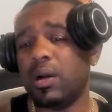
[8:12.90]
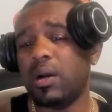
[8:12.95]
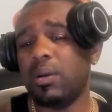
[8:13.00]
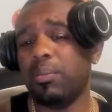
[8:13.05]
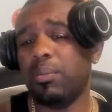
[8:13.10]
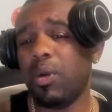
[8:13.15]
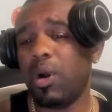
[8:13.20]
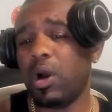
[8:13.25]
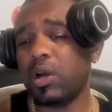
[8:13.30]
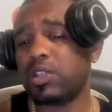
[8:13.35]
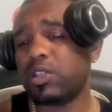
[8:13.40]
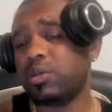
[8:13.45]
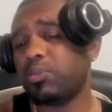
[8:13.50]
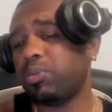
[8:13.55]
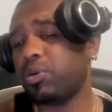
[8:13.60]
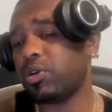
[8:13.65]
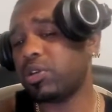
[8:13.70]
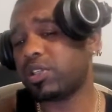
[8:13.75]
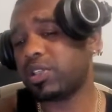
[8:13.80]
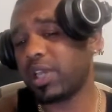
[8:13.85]
marching
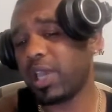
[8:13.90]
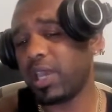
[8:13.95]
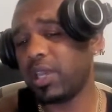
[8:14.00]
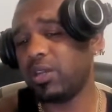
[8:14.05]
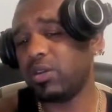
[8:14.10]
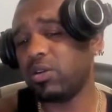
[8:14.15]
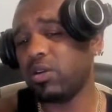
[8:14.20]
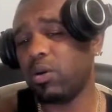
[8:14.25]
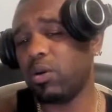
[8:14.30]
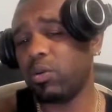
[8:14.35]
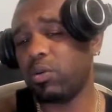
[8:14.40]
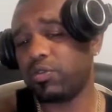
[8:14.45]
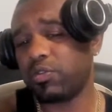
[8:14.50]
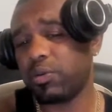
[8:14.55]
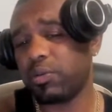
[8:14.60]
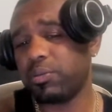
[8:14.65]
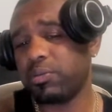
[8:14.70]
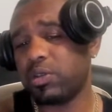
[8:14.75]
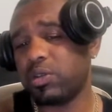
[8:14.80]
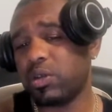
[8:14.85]
per se. It was
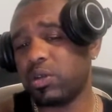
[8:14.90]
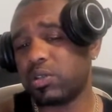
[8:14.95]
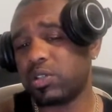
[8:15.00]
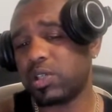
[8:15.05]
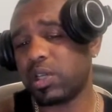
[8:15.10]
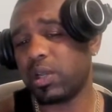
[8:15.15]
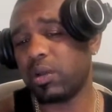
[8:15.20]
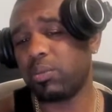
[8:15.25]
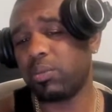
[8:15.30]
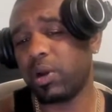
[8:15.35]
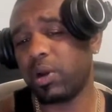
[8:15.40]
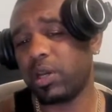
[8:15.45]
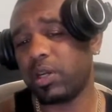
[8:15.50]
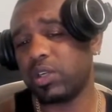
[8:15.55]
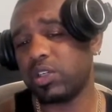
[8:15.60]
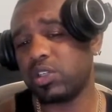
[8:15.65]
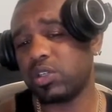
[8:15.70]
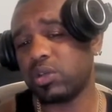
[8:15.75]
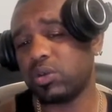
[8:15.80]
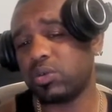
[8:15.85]
from, celebrating
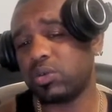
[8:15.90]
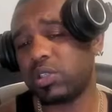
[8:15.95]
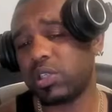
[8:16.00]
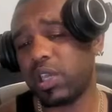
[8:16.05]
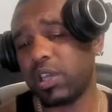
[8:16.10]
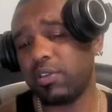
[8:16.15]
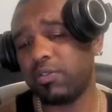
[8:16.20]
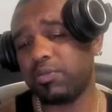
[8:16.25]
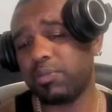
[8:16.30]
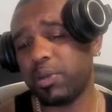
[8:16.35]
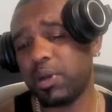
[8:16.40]
the Juneteenth.